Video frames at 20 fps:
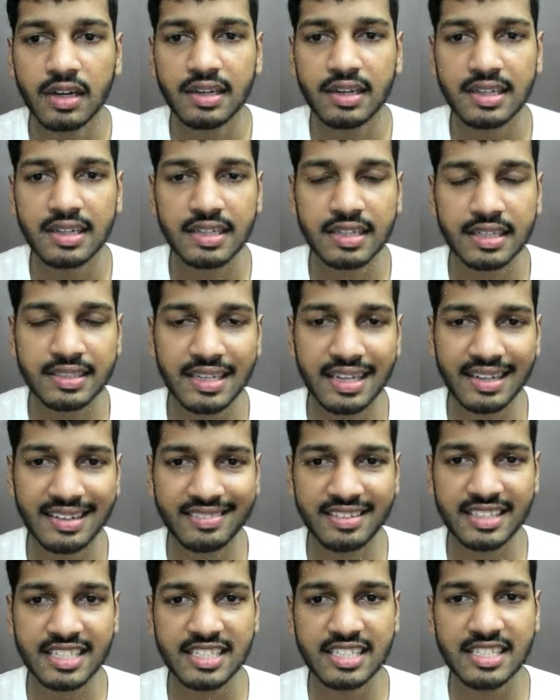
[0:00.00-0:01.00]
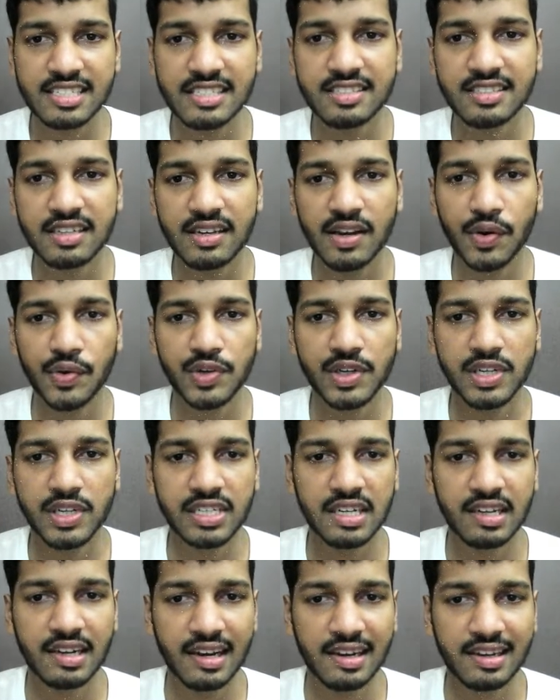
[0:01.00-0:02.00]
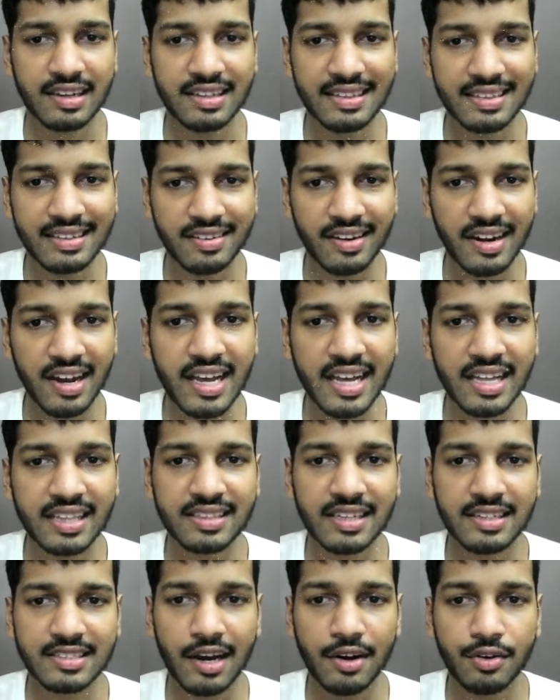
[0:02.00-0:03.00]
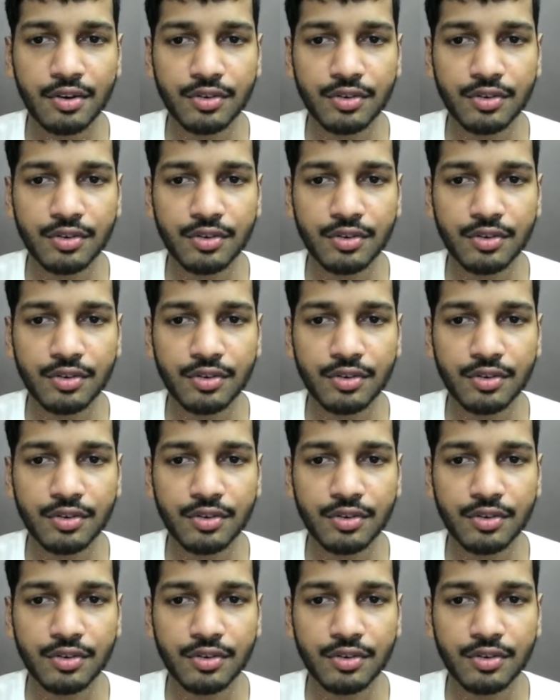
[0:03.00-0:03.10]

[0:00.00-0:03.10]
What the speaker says: of district is Lakhisra, and the town